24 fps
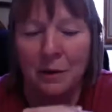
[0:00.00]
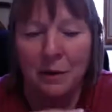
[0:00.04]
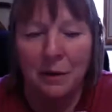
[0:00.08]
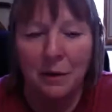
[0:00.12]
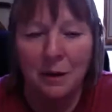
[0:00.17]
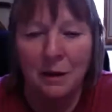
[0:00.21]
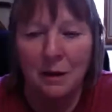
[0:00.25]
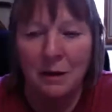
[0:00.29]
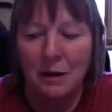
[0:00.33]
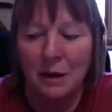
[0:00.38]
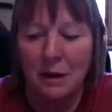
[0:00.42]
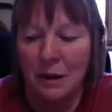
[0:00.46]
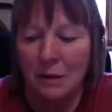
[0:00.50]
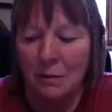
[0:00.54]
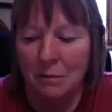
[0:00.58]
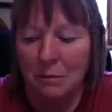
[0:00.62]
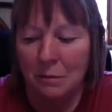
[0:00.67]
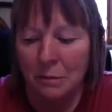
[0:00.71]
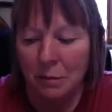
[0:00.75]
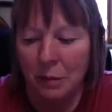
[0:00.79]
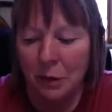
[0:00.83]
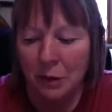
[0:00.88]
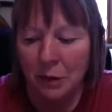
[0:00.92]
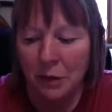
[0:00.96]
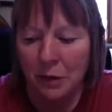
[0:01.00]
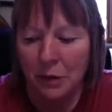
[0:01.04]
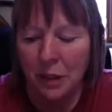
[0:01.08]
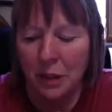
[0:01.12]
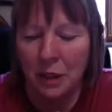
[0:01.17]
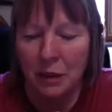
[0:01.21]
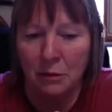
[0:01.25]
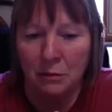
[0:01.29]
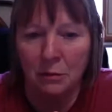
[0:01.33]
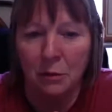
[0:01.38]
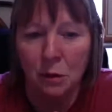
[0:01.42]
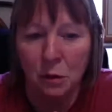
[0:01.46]
that
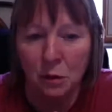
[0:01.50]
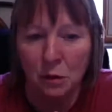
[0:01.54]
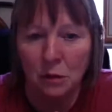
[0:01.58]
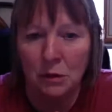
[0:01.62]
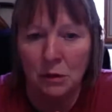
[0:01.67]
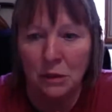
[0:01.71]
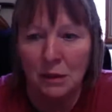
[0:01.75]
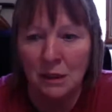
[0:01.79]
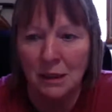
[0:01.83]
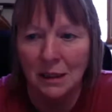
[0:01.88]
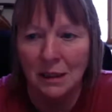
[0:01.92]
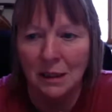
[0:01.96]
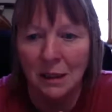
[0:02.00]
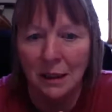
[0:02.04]
Pluto rules.